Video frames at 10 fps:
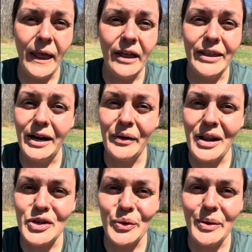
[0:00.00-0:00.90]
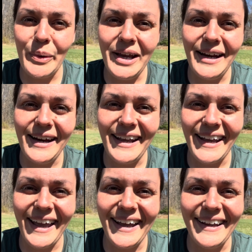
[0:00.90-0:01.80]
They don't enjoy weed eating
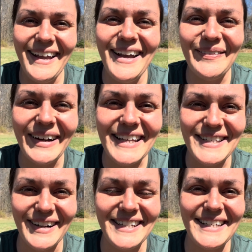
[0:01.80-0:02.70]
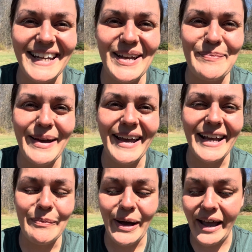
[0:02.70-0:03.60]
it when it starts to get
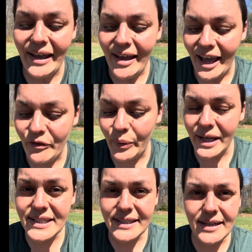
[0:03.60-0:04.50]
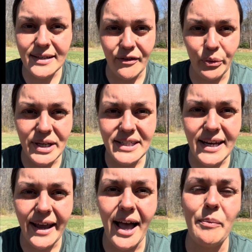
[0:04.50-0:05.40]
big, but if we
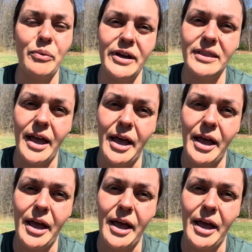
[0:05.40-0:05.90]
stay up with